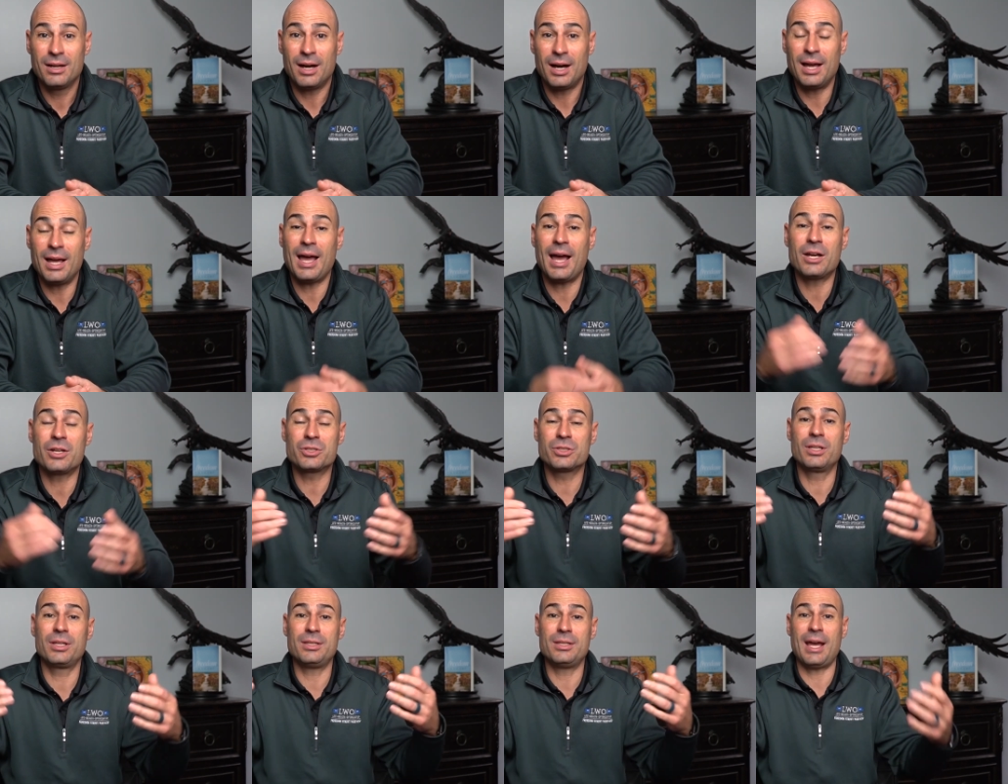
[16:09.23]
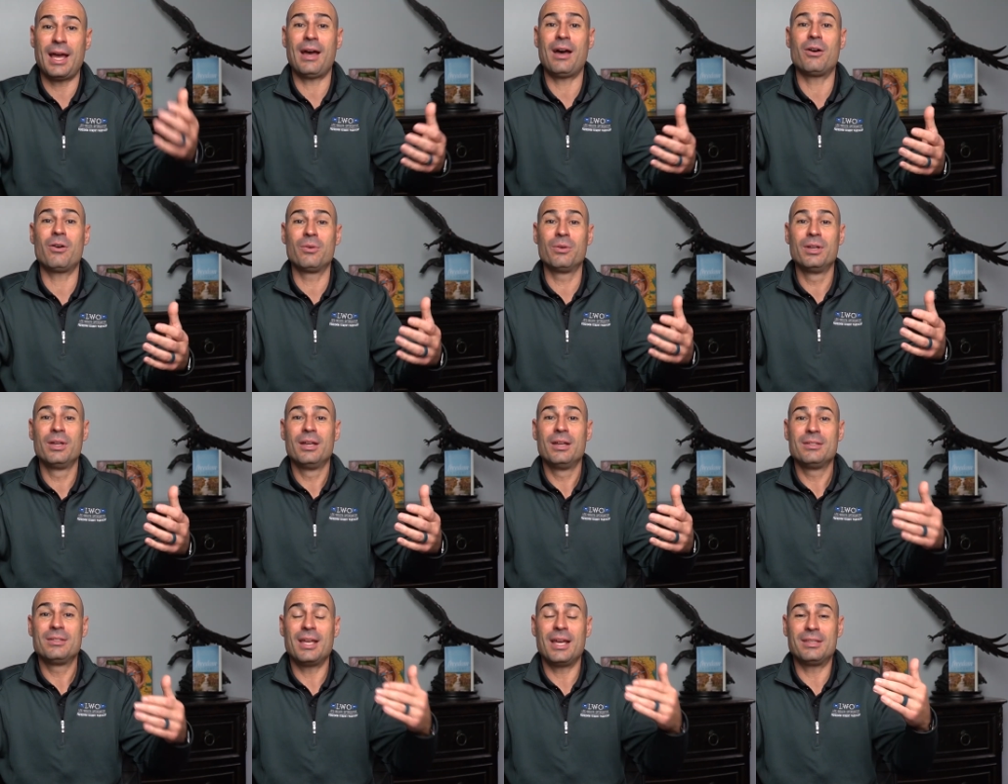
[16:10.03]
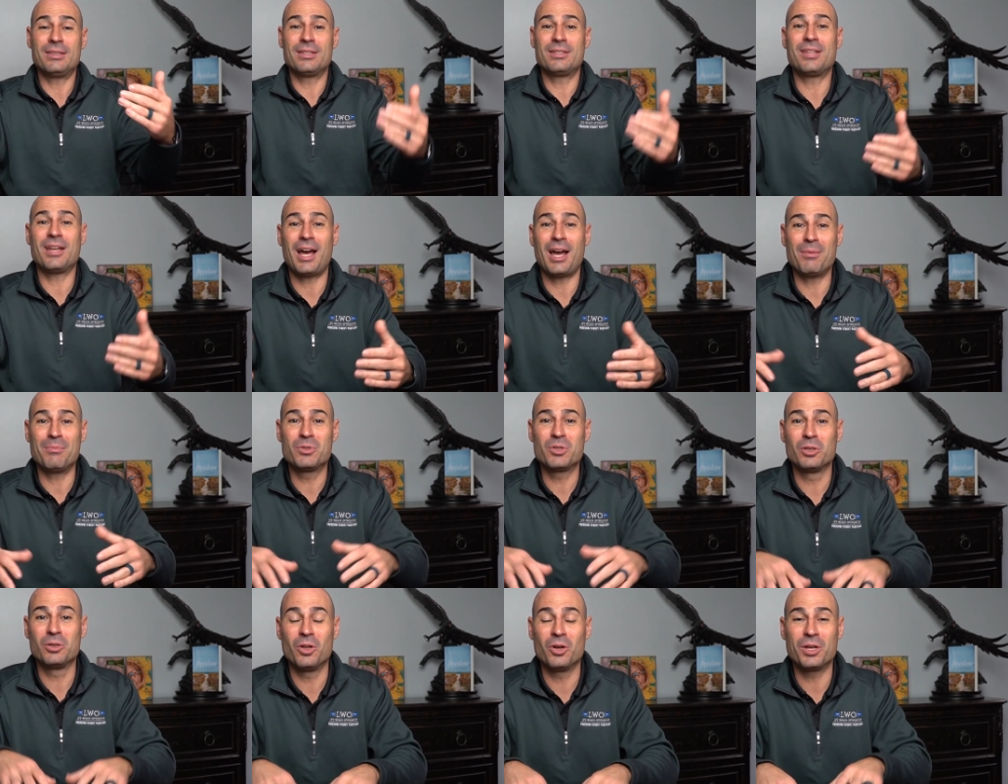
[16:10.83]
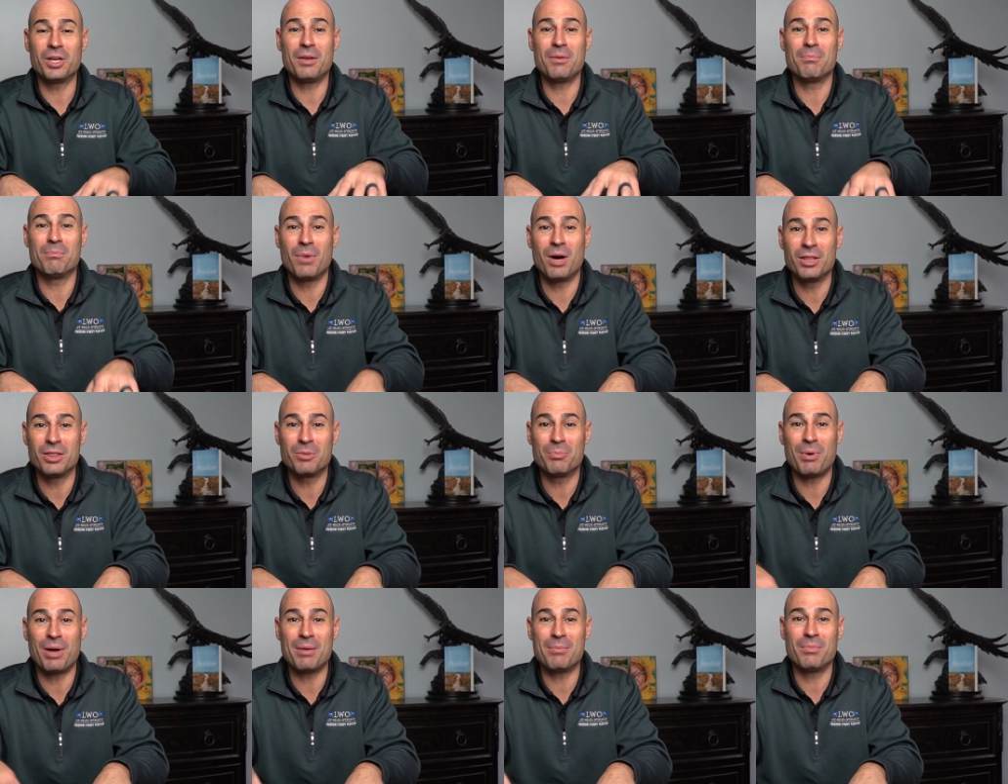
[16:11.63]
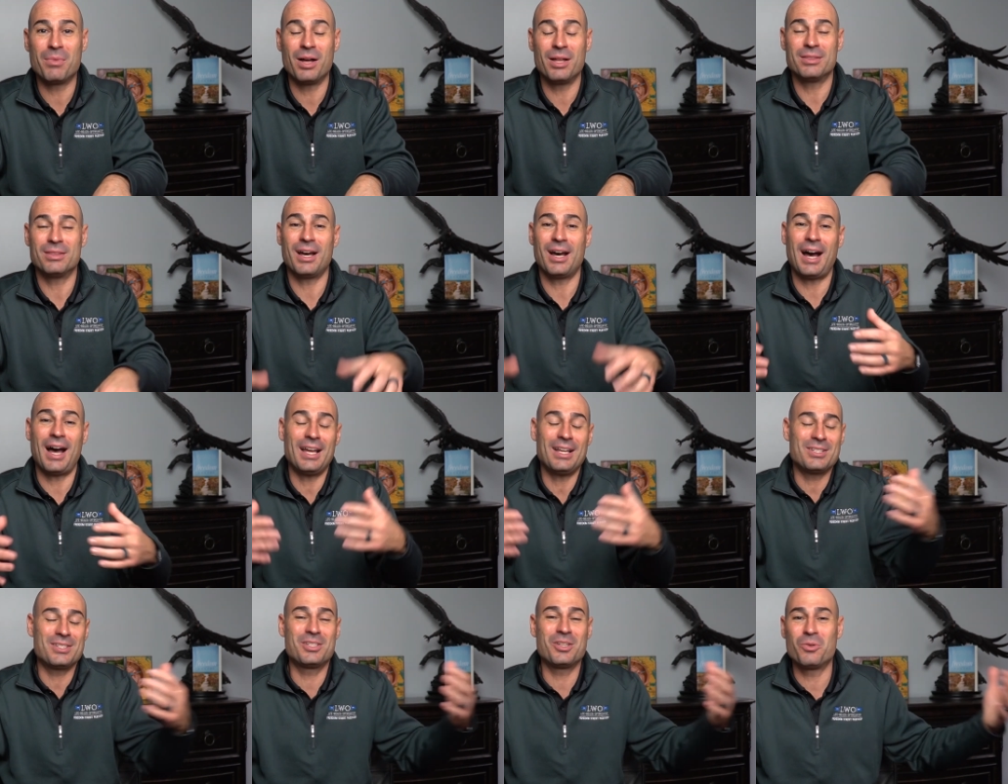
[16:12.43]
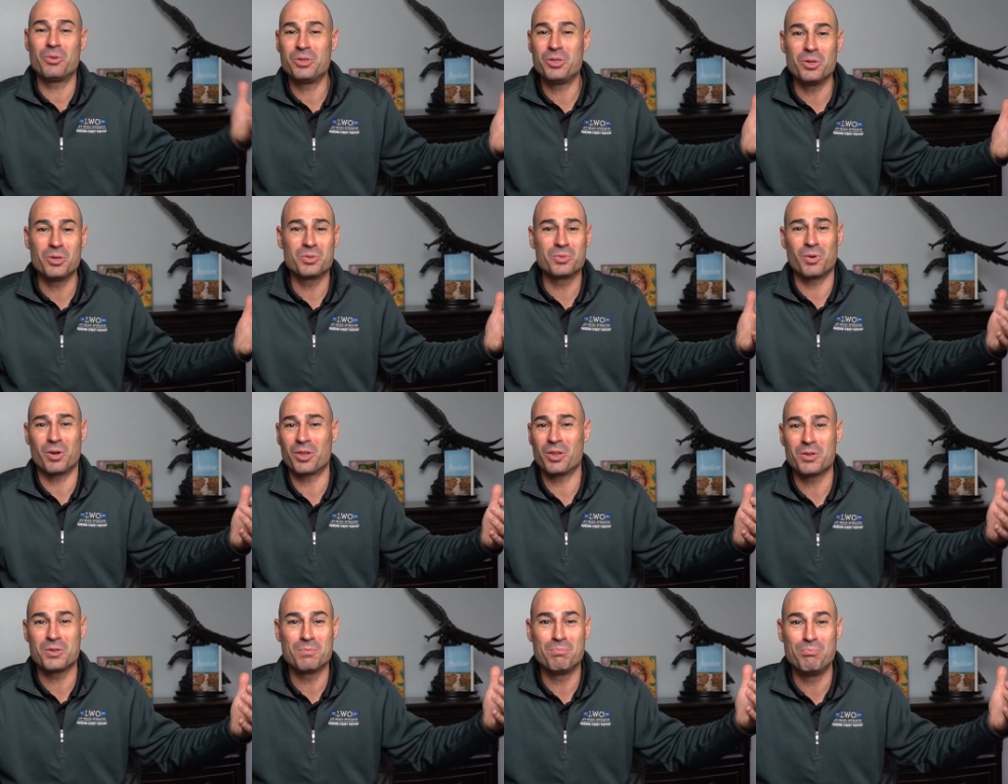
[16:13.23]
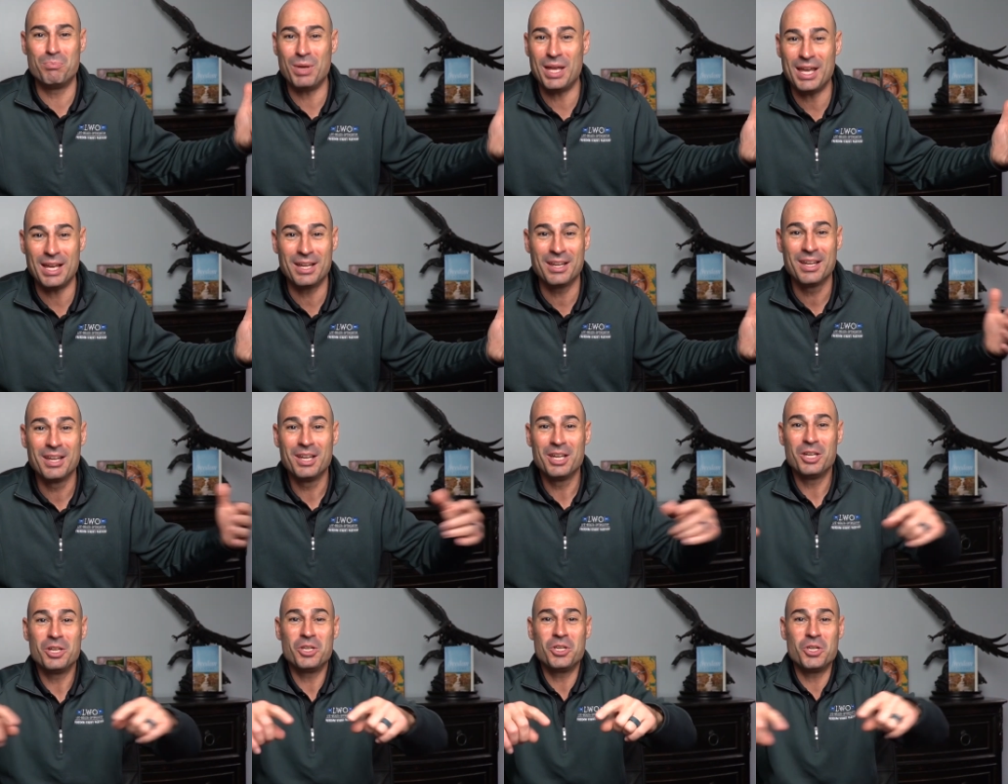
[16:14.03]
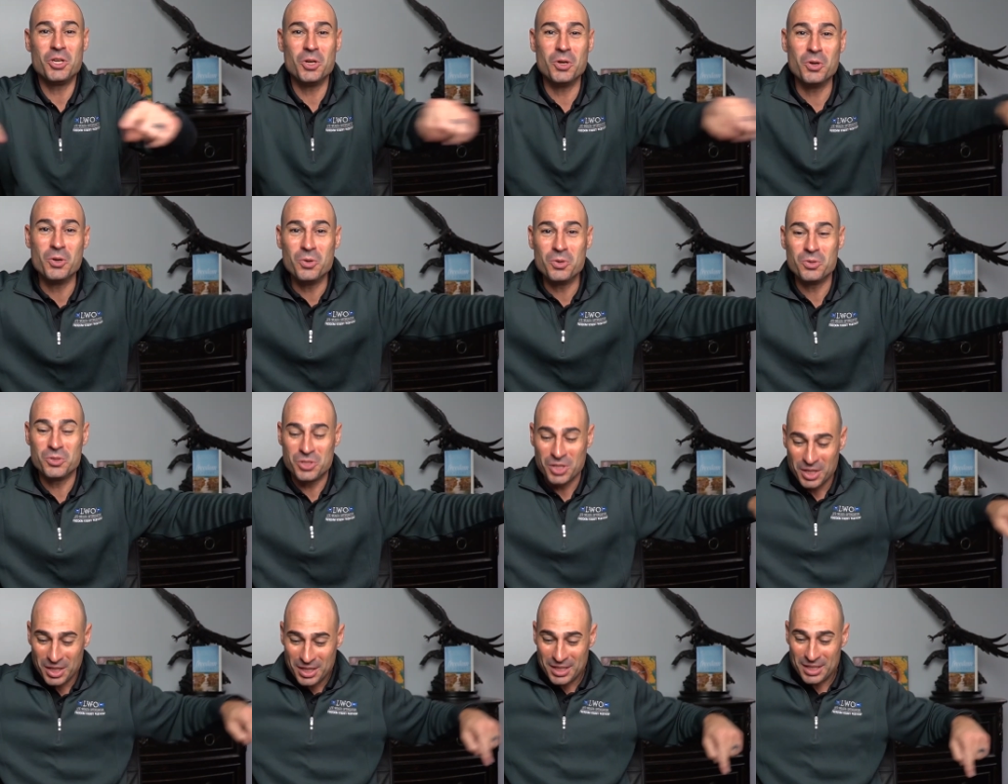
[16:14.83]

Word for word: I actually now take the time to look at month by month. I still use one of those big, huge